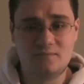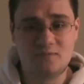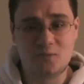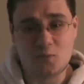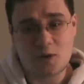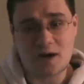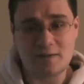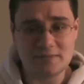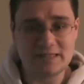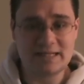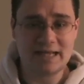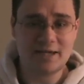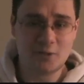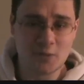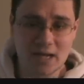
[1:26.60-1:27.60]
from where I'm
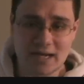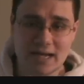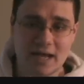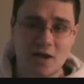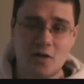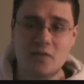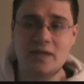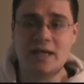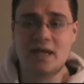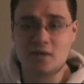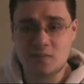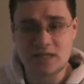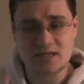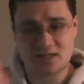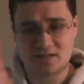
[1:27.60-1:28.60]
standing right now, the
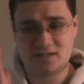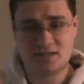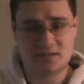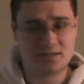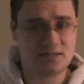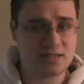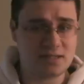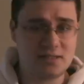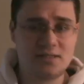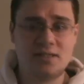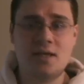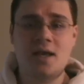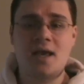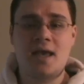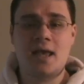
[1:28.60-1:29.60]
enemy doesn't
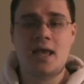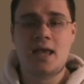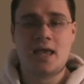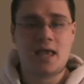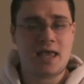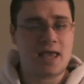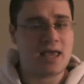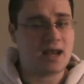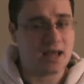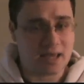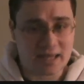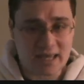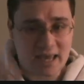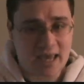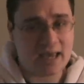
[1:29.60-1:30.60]
exist, and
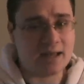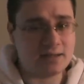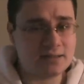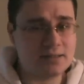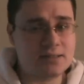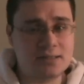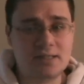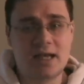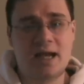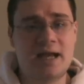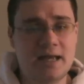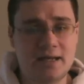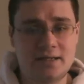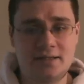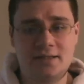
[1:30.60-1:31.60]
I can't
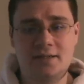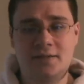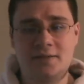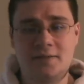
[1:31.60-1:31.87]
sign